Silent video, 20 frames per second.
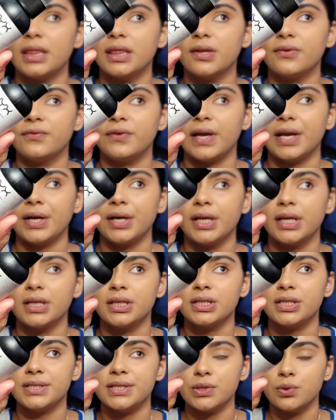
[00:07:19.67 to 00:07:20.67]
the
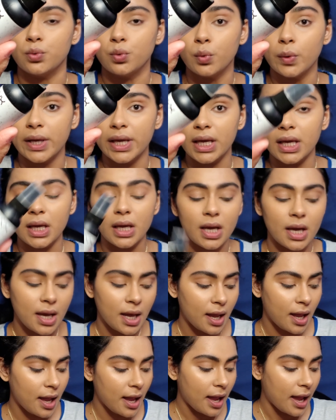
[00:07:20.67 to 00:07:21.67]
variant Dewy.
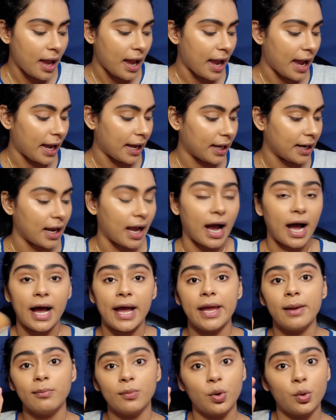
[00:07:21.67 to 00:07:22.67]
And I
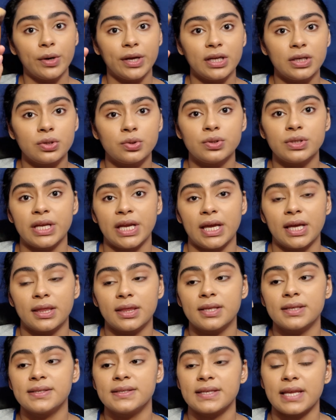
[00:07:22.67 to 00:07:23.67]
am going to take the
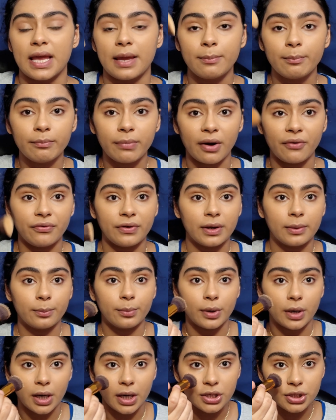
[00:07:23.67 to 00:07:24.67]
same buffing
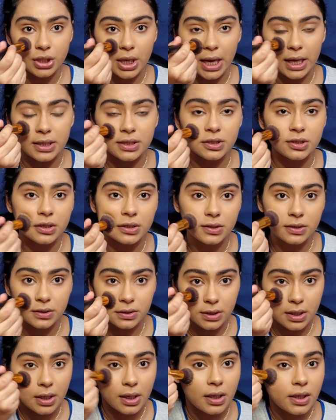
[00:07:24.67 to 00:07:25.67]
brush and just
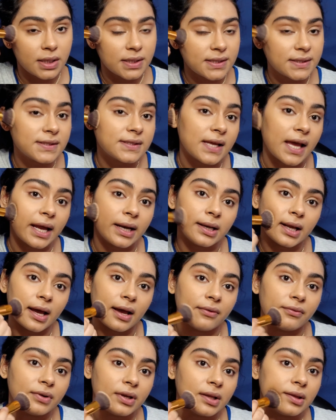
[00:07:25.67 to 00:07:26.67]
set
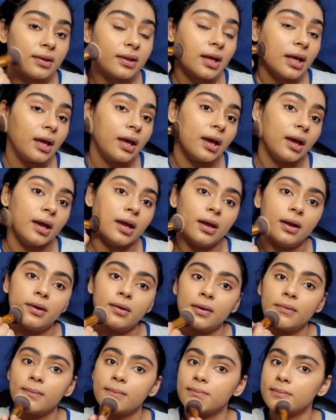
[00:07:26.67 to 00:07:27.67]
everything in.